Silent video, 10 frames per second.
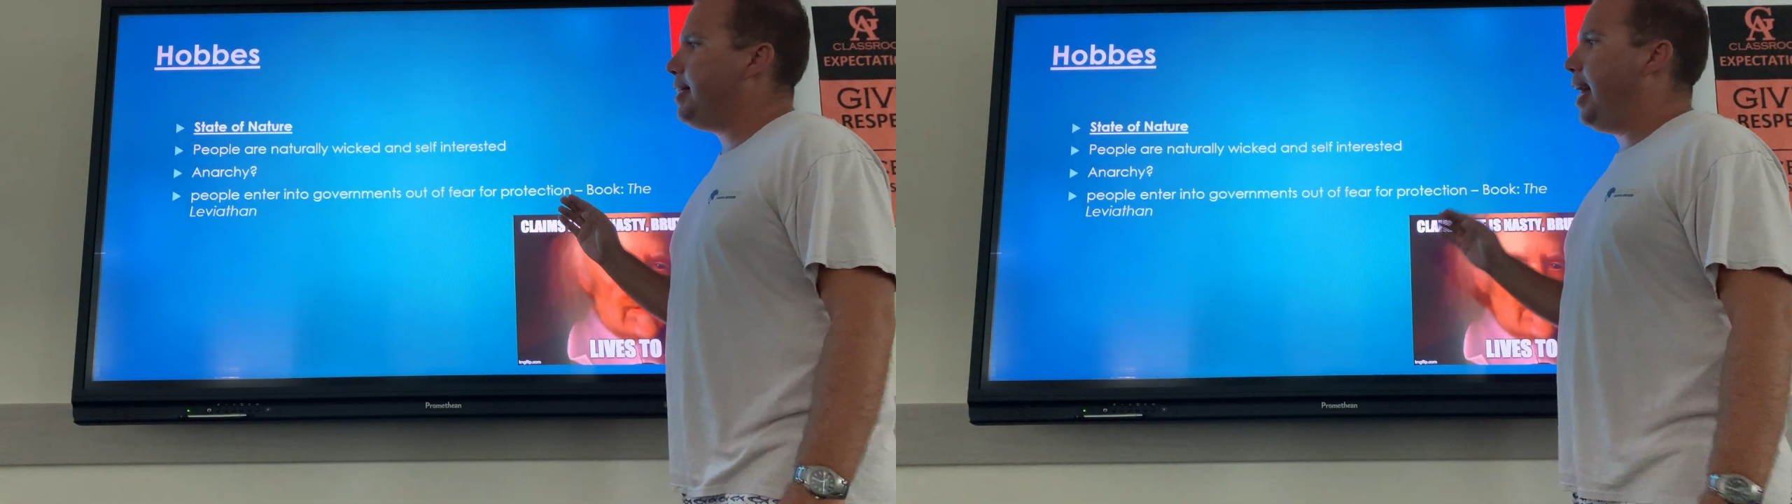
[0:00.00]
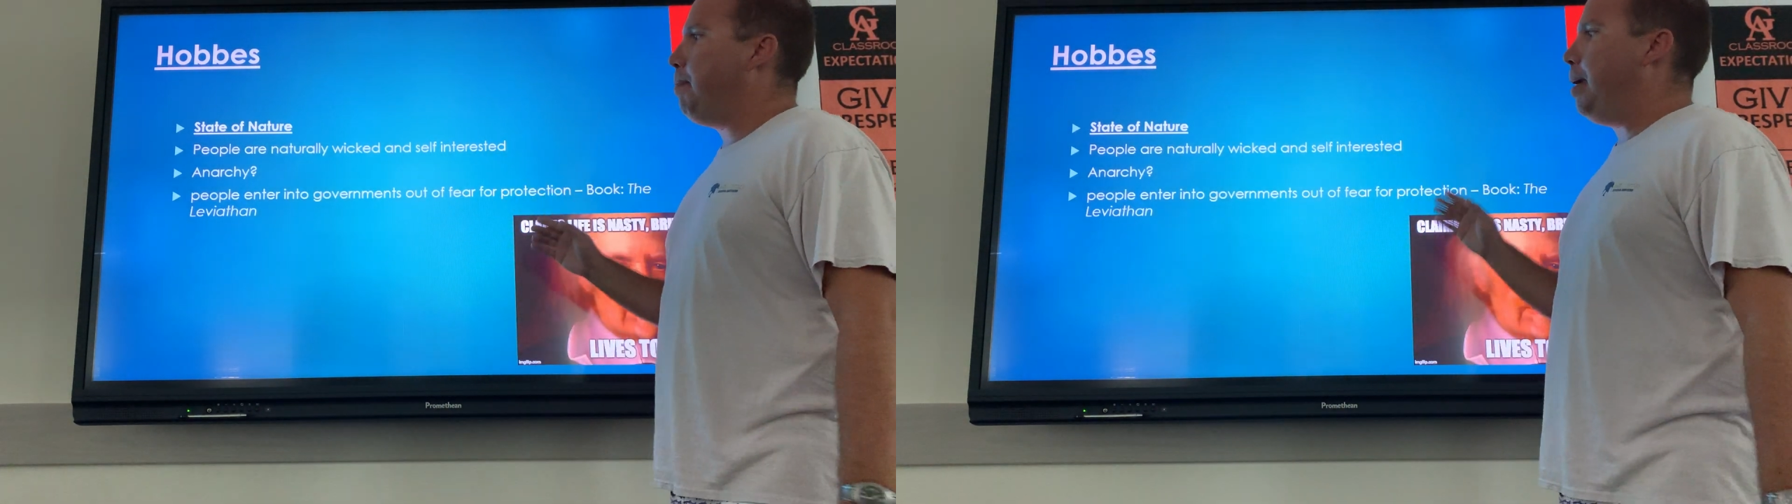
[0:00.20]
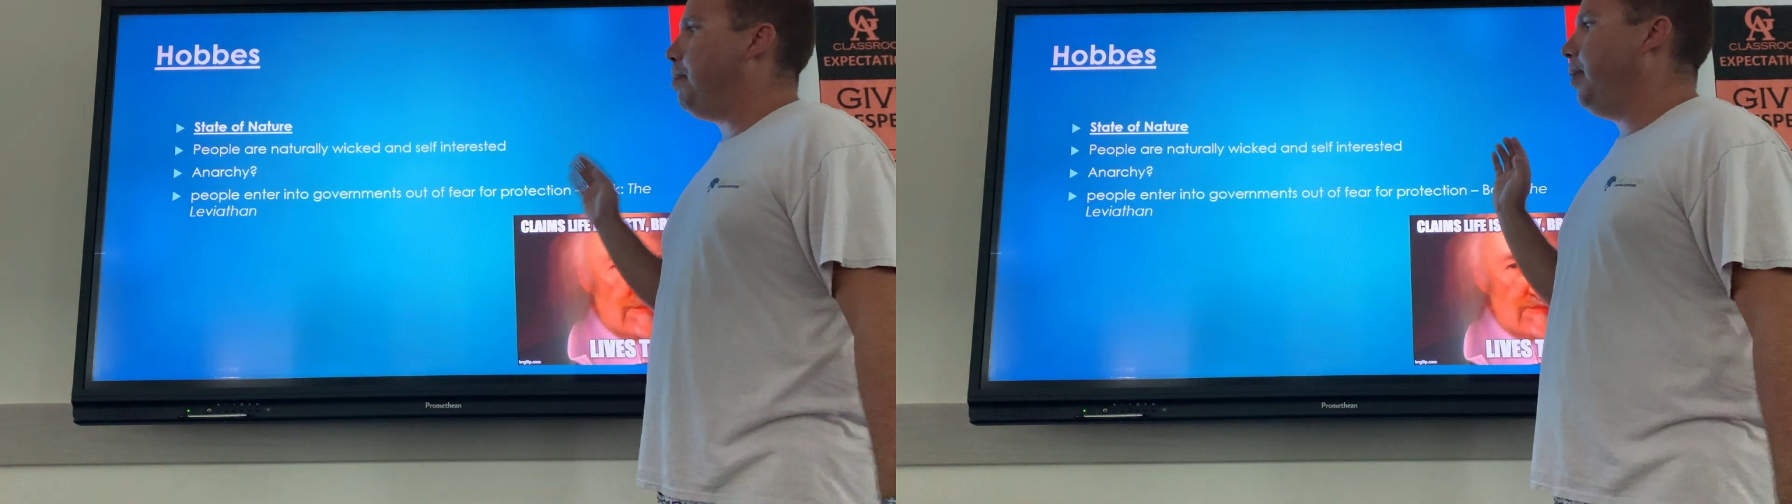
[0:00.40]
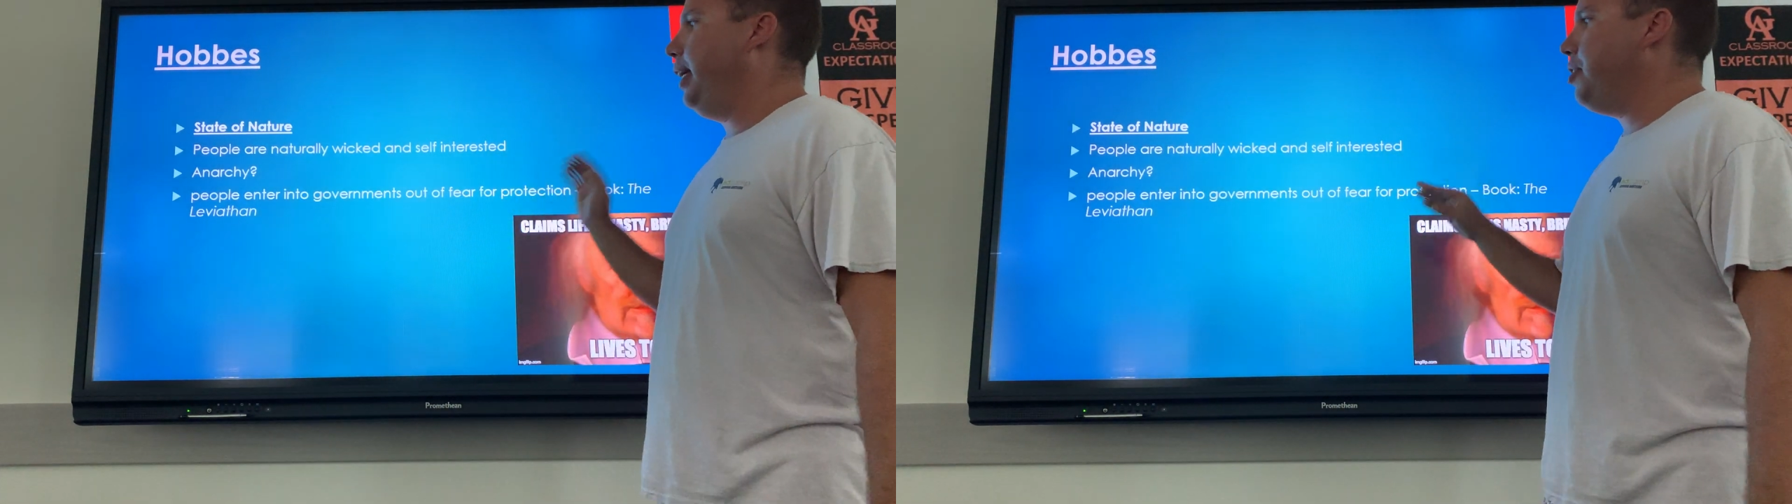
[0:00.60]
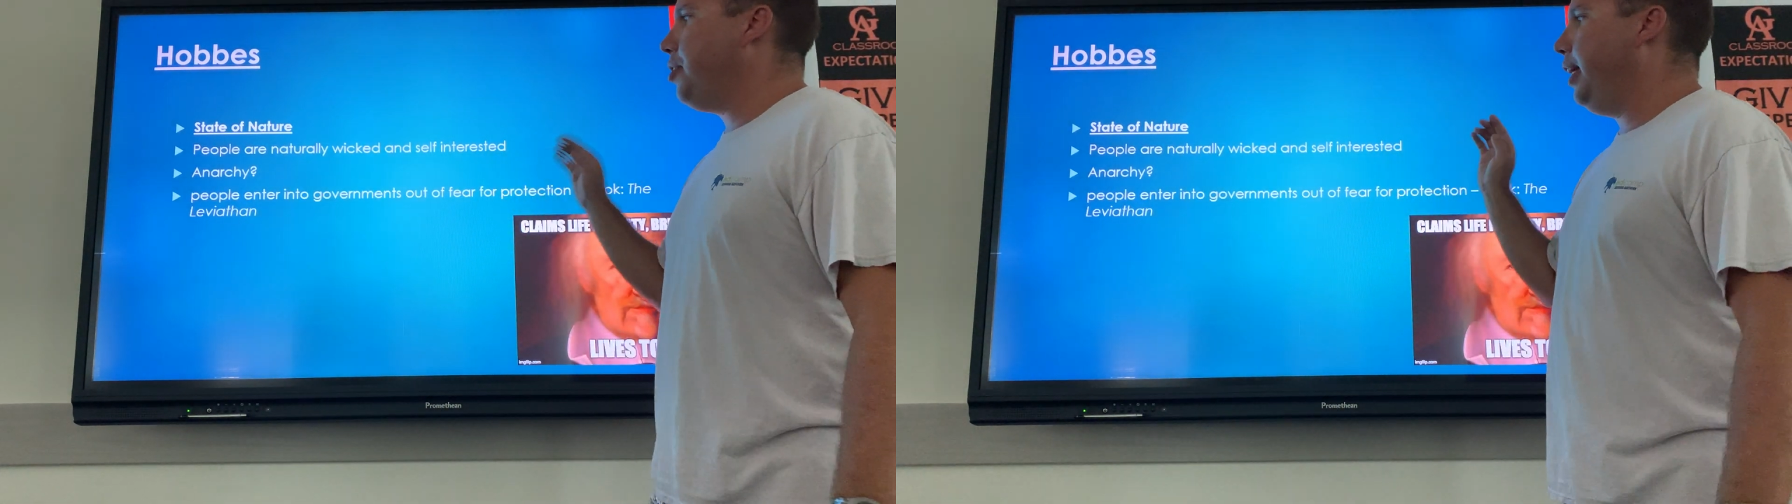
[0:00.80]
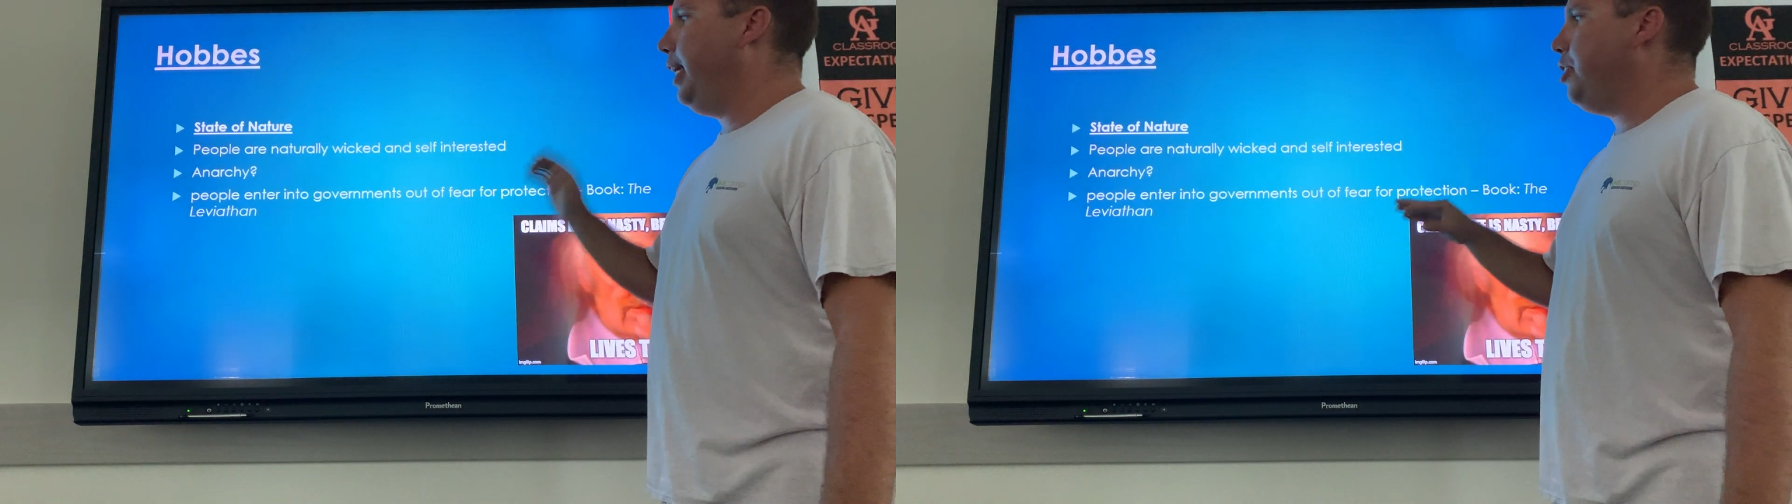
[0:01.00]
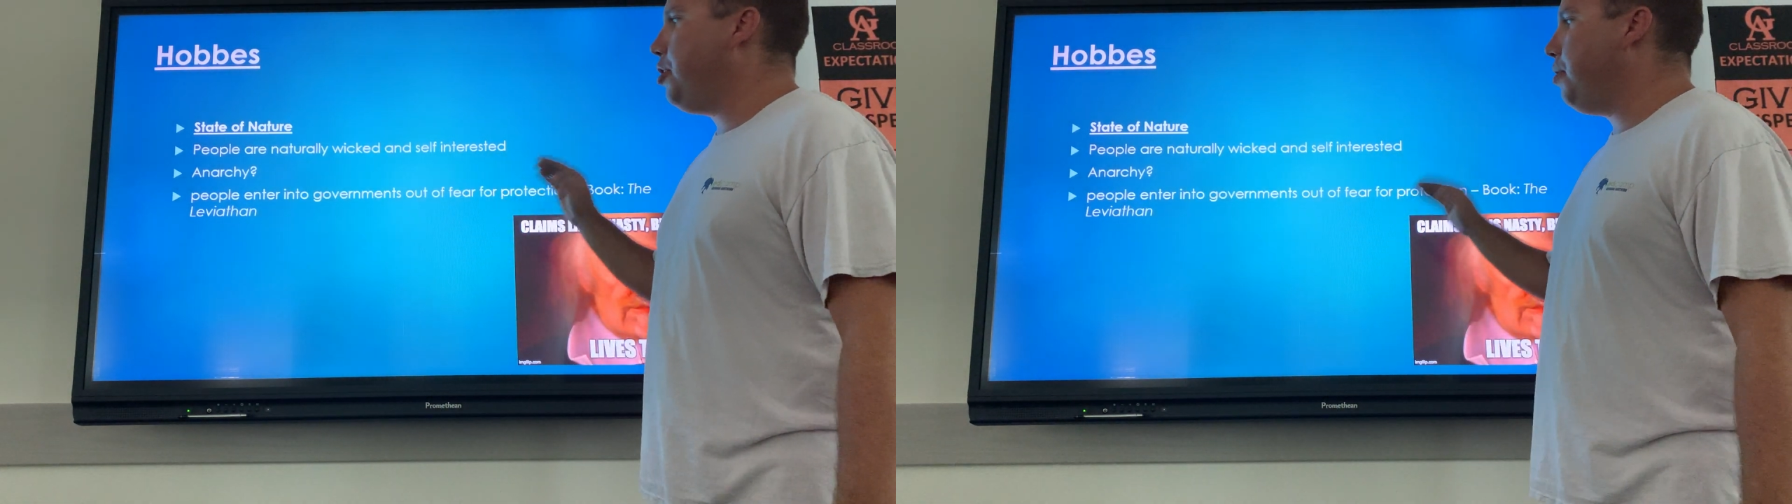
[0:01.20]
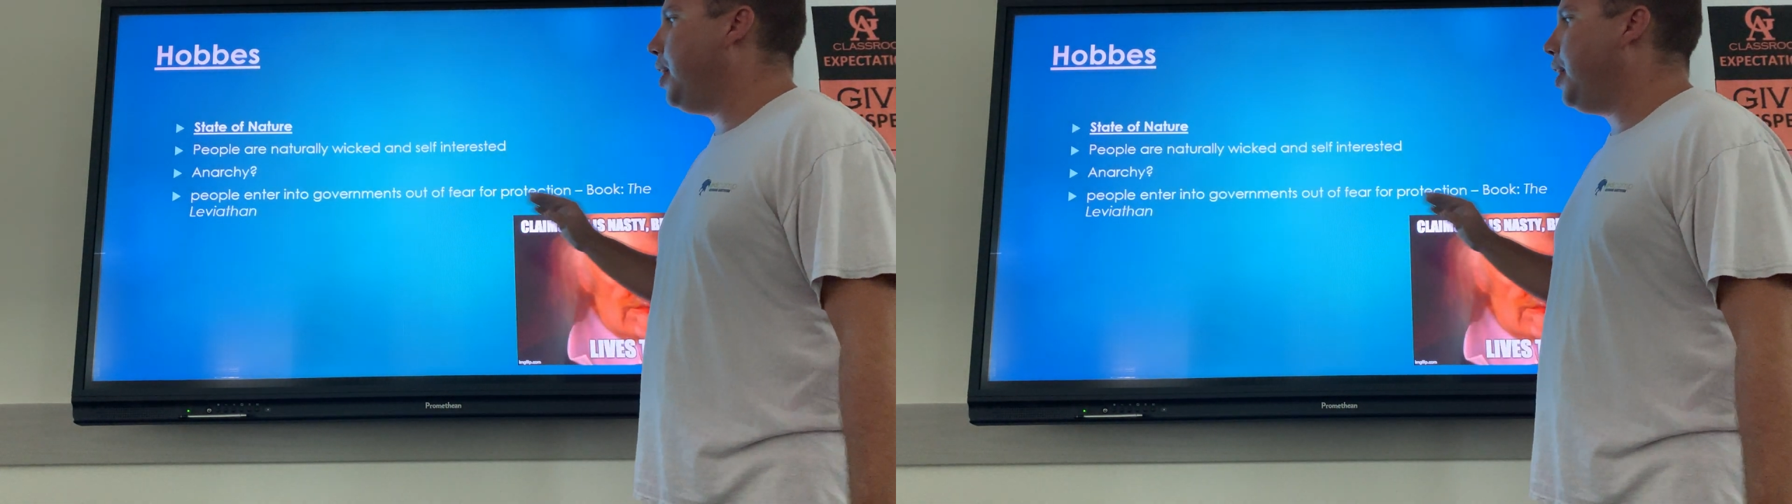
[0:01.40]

that people enter into